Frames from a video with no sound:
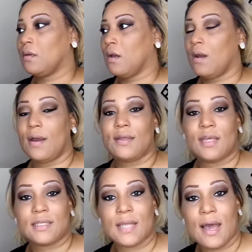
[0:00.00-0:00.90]
All right,
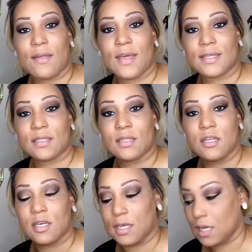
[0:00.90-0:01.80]
that's how that's
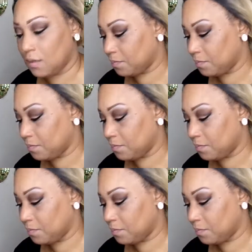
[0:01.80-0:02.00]
looking.